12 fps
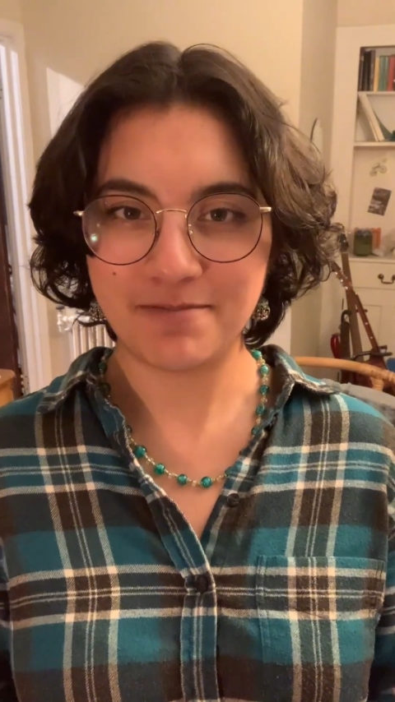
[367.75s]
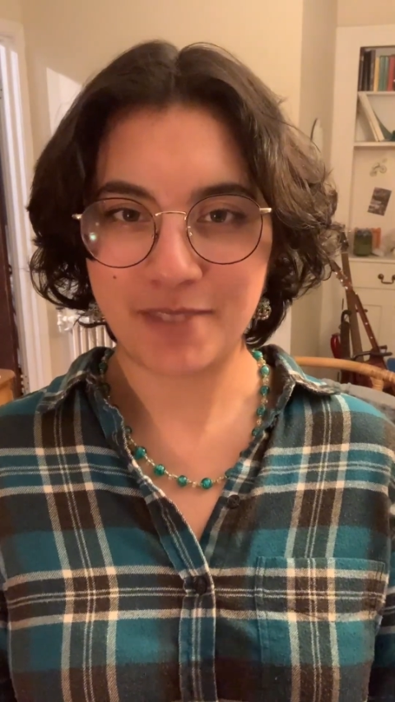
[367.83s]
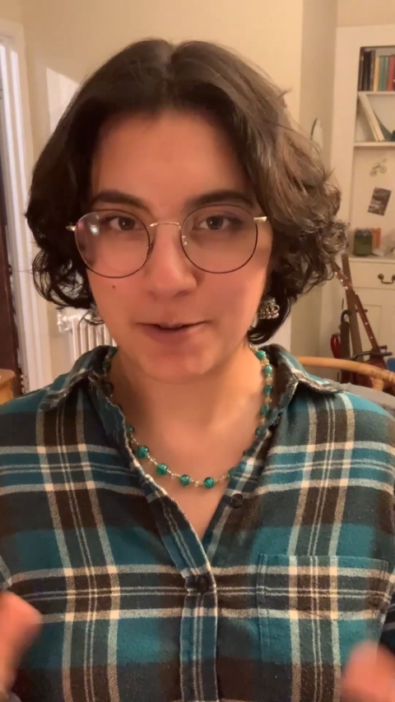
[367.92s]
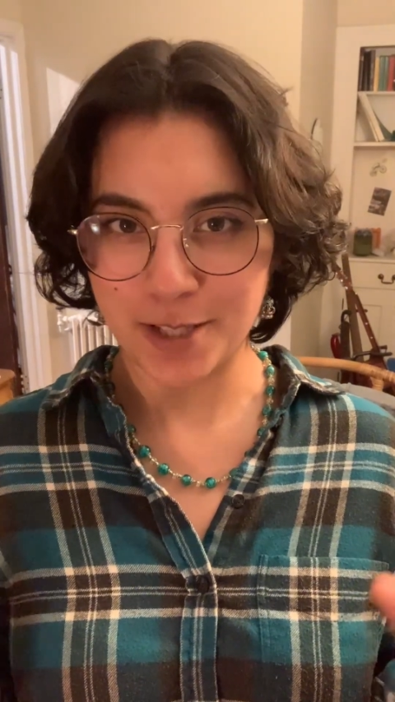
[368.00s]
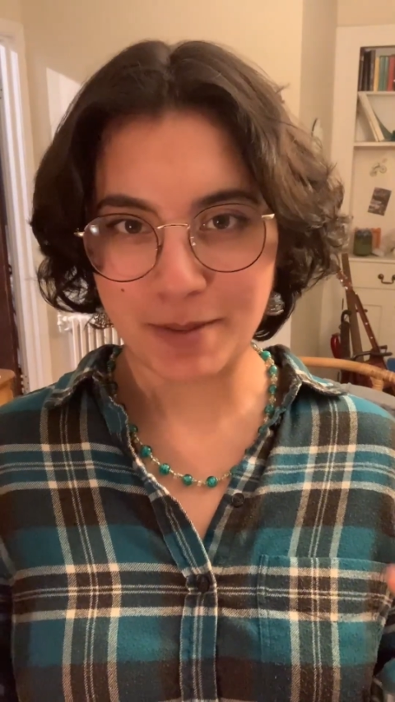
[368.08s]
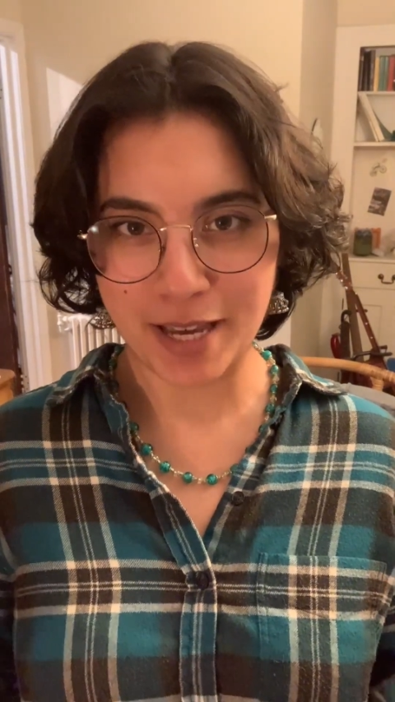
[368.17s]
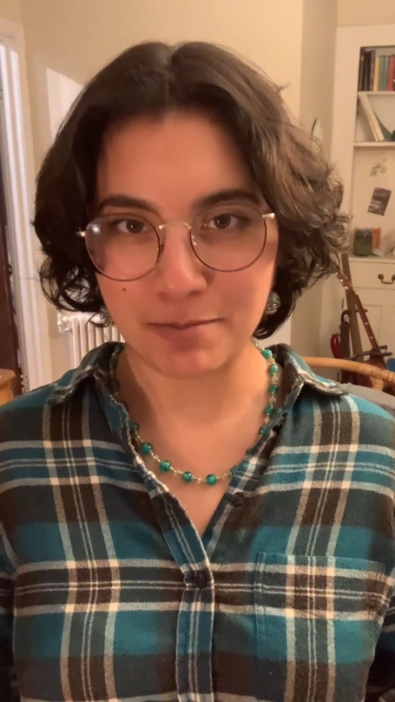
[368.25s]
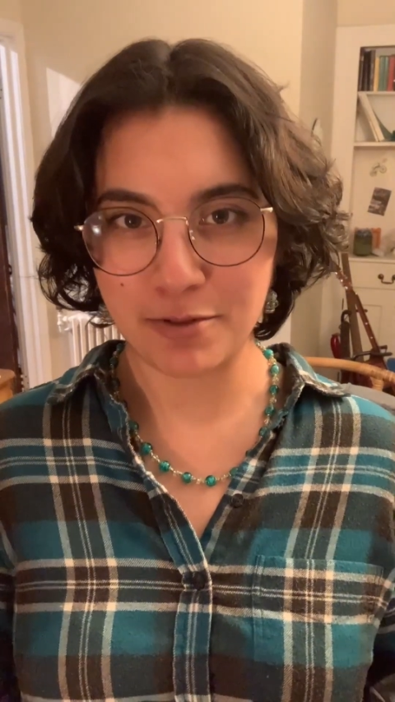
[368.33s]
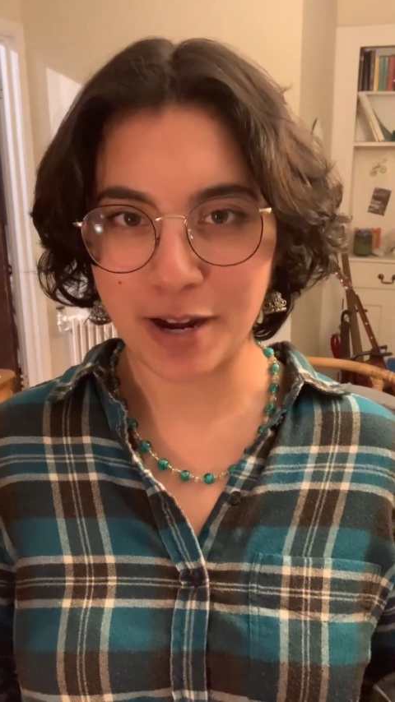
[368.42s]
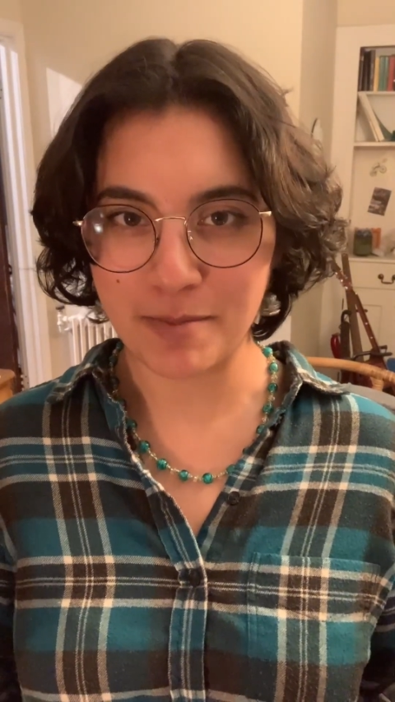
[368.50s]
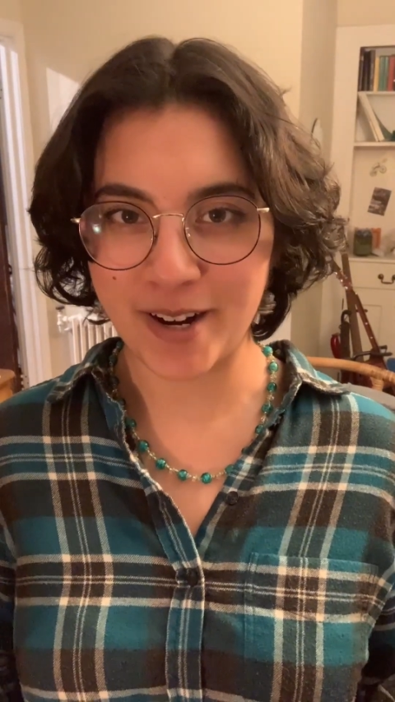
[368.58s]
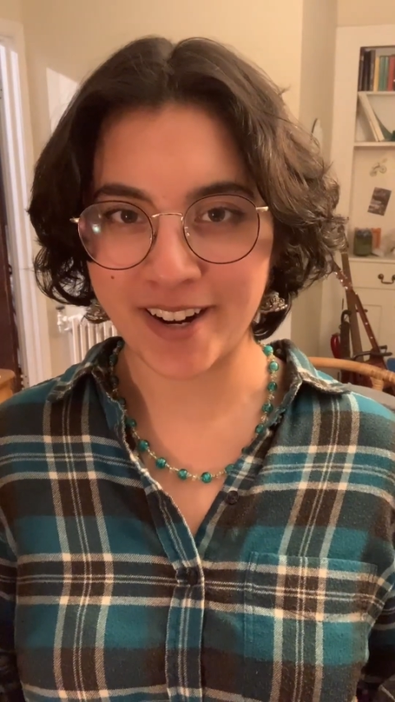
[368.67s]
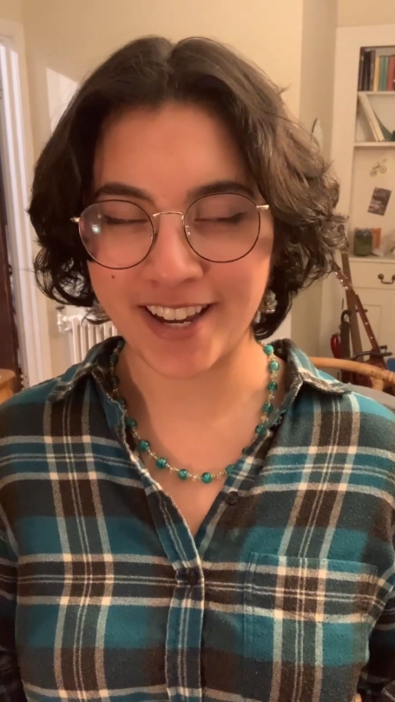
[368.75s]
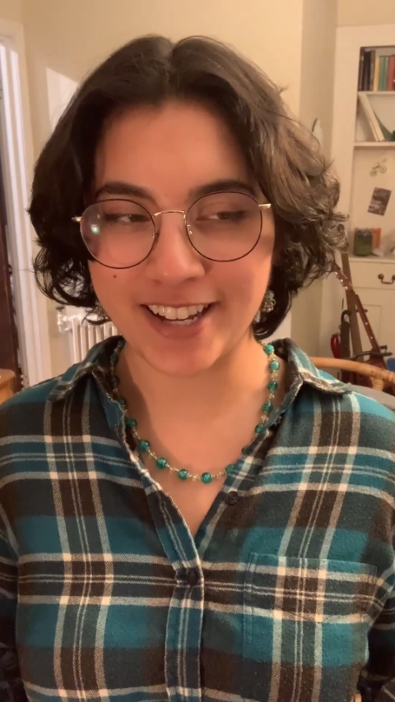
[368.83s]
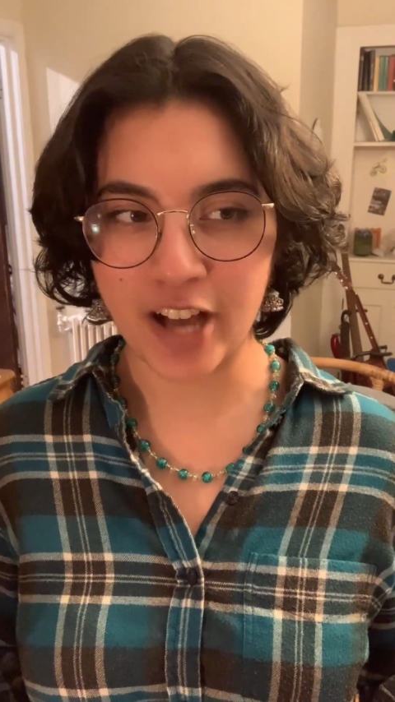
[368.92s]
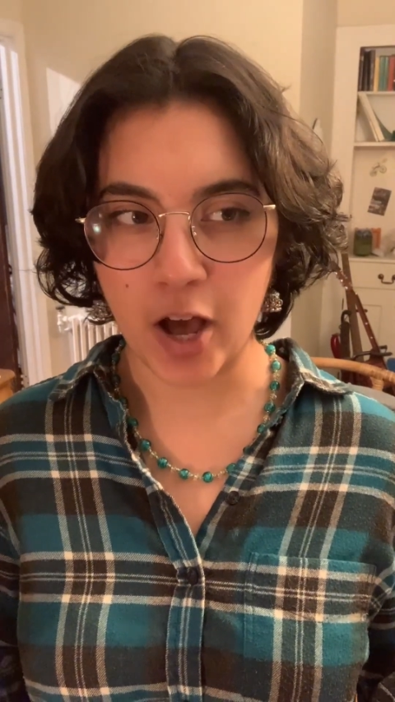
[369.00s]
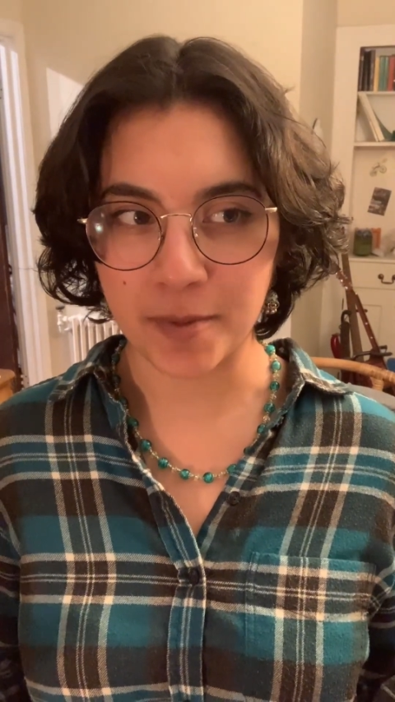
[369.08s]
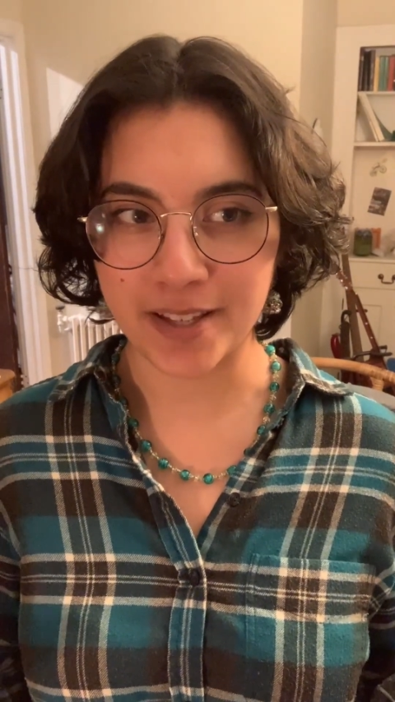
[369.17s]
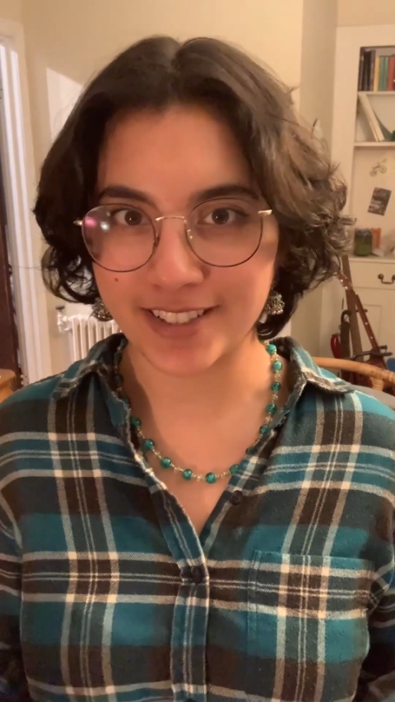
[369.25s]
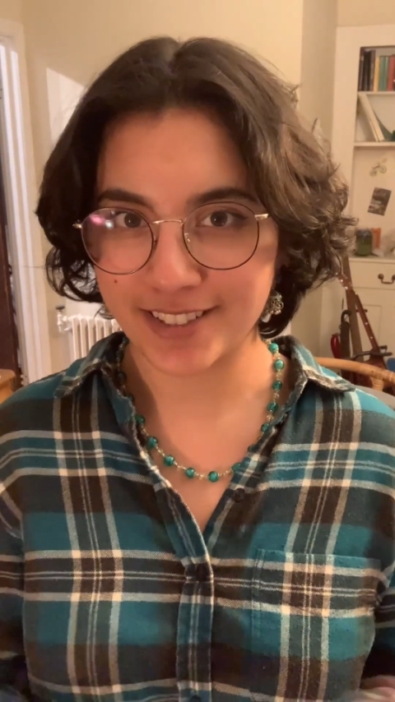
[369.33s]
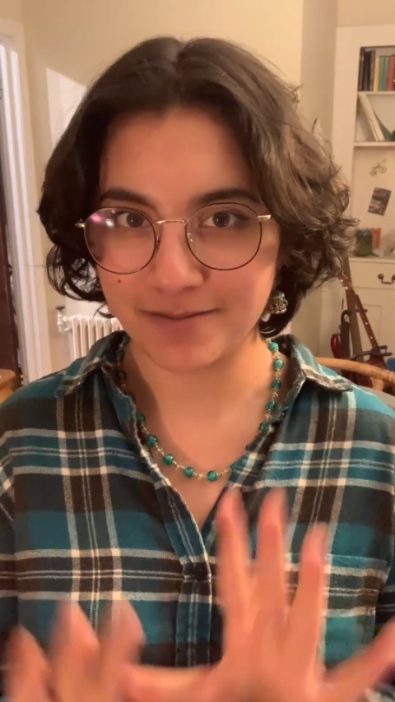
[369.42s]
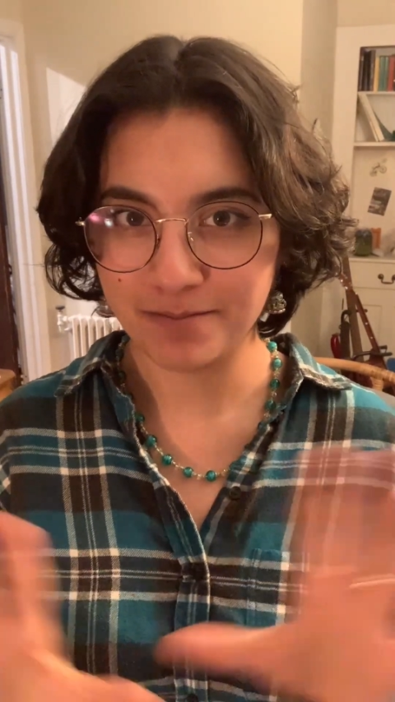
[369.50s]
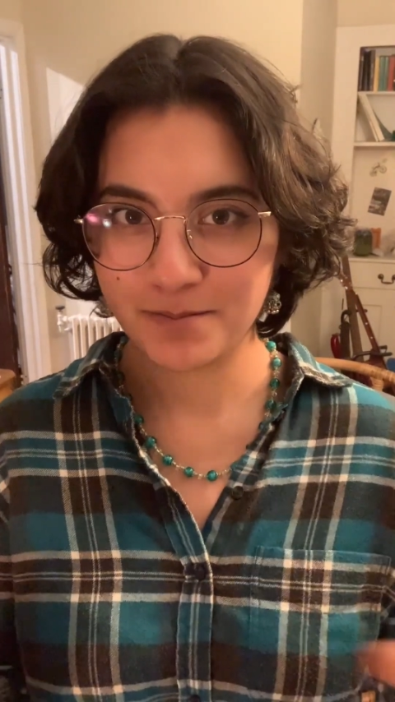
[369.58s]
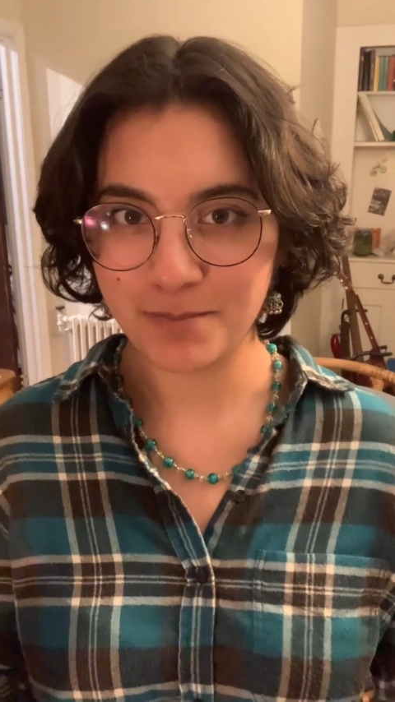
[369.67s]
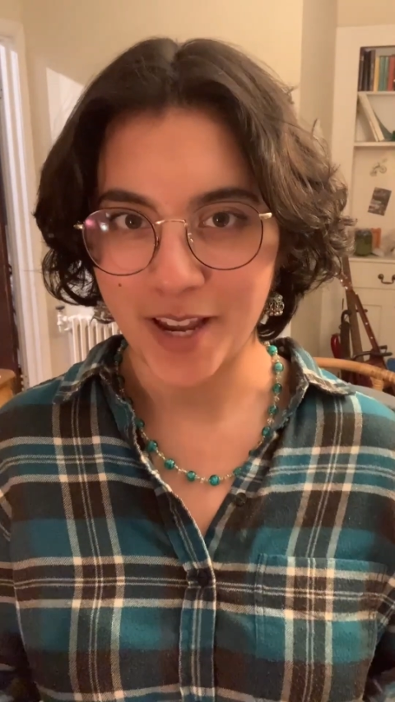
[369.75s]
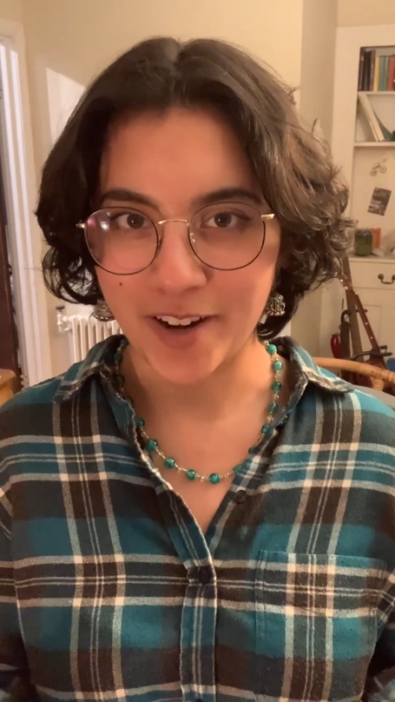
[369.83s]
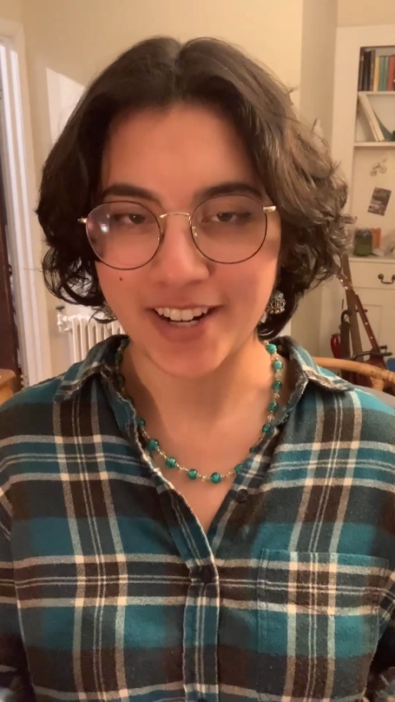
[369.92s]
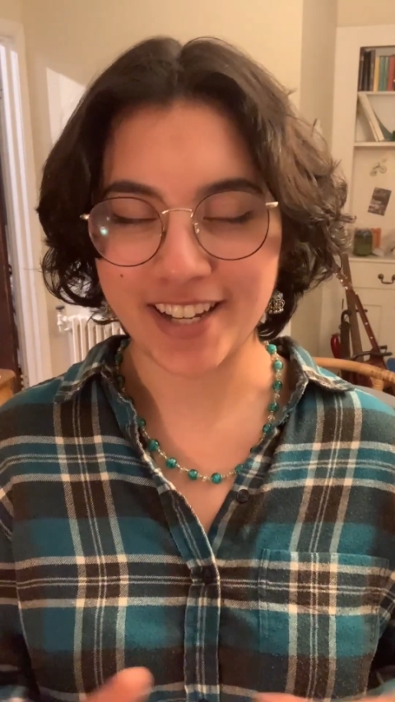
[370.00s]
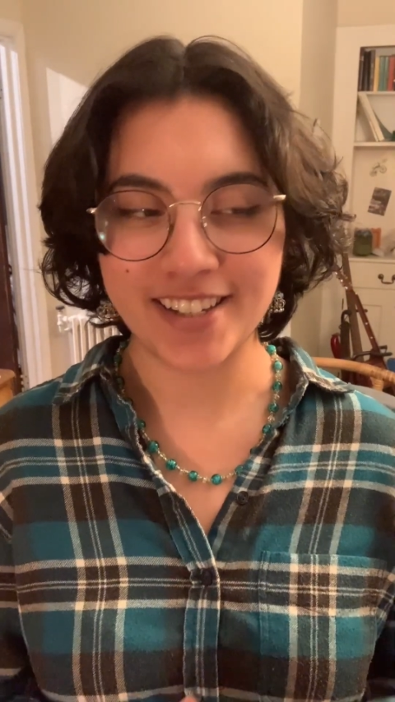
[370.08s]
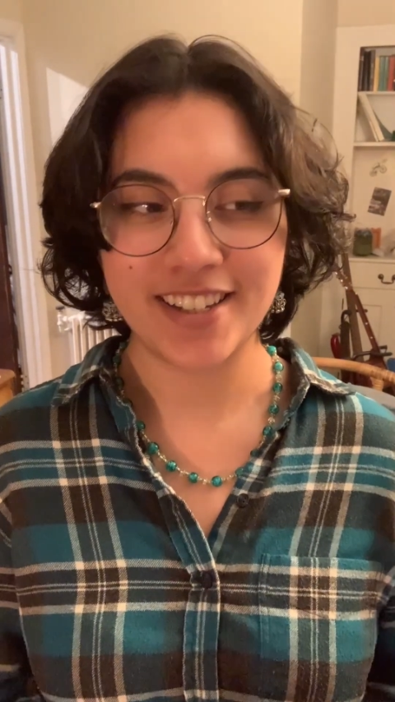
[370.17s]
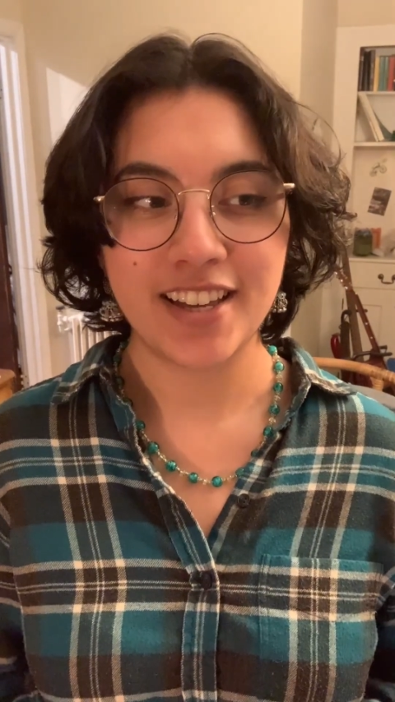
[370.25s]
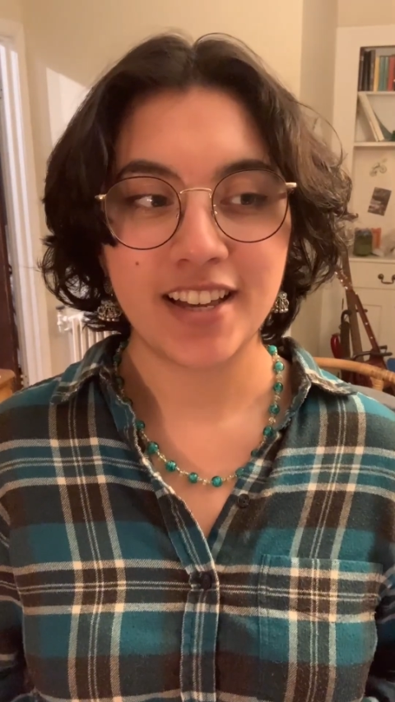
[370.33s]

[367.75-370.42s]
That was my primary comic area.